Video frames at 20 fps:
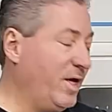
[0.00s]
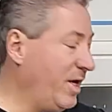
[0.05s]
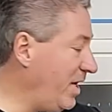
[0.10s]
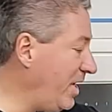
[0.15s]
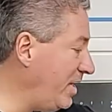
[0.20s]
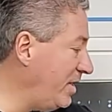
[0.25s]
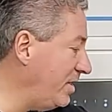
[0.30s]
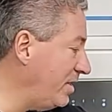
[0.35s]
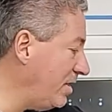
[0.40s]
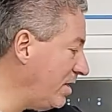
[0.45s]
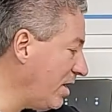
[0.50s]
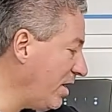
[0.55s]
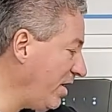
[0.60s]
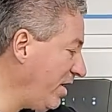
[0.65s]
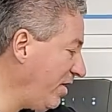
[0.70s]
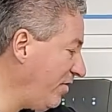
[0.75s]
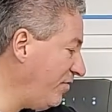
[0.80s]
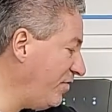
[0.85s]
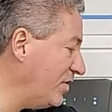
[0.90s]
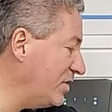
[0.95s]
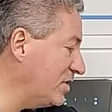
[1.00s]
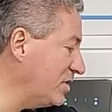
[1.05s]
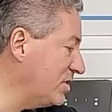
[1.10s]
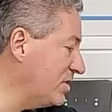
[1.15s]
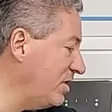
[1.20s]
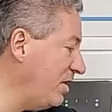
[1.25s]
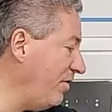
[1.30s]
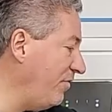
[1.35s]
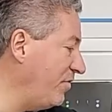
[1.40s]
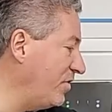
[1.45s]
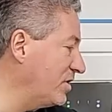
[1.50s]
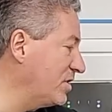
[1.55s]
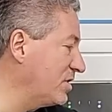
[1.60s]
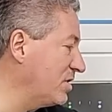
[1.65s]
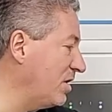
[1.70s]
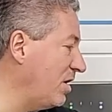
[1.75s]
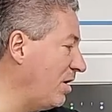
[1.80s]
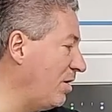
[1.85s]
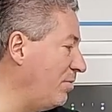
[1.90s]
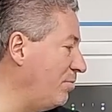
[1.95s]
And if it's
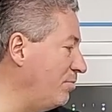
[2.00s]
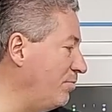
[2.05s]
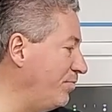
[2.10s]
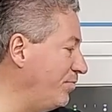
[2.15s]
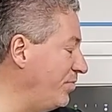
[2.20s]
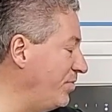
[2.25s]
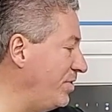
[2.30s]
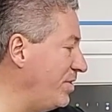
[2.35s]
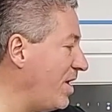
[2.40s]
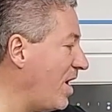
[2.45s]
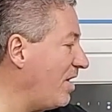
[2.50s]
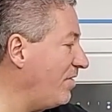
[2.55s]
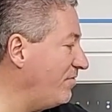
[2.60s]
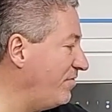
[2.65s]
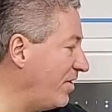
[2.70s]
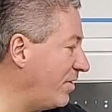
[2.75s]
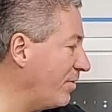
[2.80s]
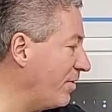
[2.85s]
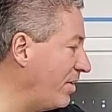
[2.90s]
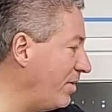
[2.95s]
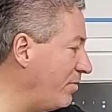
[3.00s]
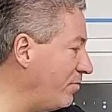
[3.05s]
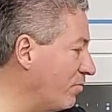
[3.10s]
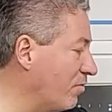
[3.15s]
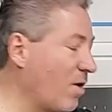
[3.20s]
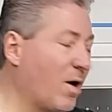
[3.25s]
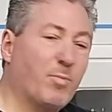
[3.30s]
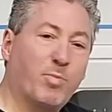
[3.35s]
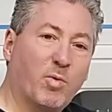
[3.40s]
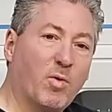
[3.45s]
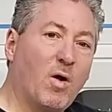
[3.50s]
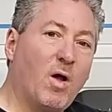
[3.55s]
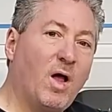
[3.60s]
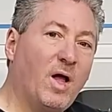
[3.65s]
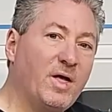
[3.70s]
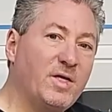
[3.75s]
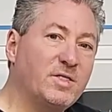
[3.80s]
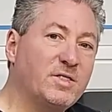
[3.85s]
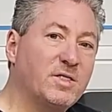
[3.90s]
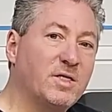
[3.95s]
not very
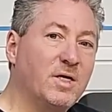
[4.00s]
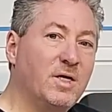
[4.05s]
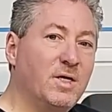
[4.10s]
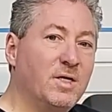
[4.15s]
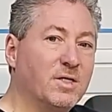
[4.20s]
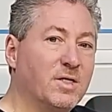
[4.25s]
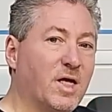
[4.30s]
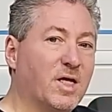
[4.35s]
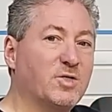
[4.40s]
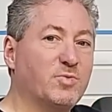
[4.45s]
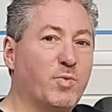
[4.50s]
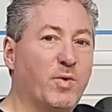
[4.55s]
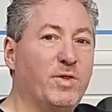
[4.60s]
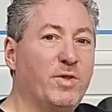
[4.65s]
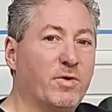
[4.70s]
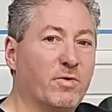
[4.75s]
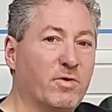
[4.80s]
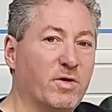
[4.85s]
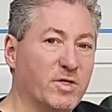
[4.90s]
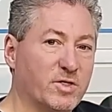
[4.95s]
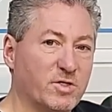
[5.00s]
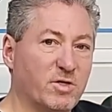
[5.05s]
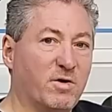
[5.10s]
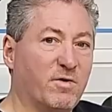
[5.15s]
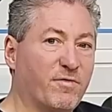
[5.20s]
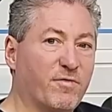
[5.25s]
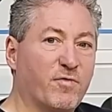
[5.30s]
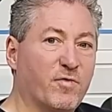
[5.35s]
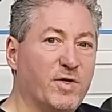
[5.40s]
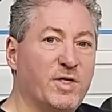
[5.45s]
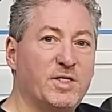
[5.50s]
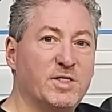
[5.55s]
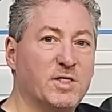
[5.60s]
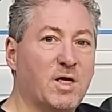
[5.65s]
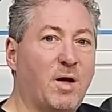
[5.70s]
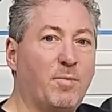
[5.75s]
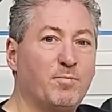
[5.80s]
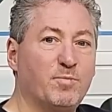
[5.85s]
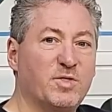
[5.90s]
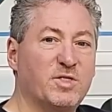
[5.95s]
rubberized, that's when it's gonna freeze
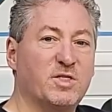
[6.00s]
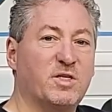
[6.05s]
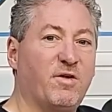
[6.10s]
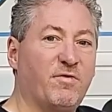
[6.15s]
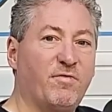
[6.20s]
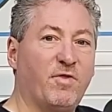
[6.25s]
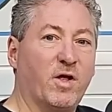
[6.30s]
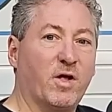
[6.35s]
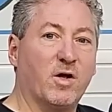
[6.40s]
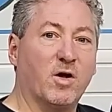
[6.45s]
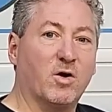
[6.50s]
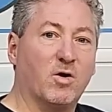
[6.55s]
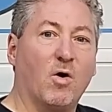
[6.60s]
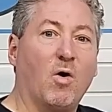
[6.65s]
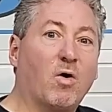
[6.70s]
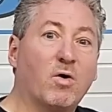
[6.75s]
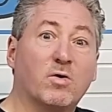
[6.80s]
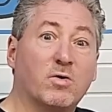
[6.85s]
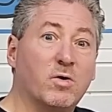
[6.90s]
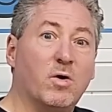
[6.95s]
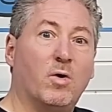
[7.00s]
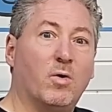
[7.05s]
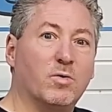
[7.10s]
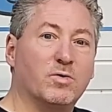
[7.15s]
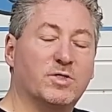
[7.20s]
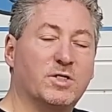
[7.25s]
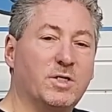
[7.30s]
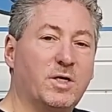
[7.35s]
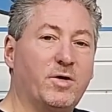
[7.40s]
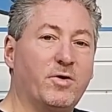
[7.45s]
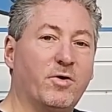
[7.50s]
up stiff like a garden hose.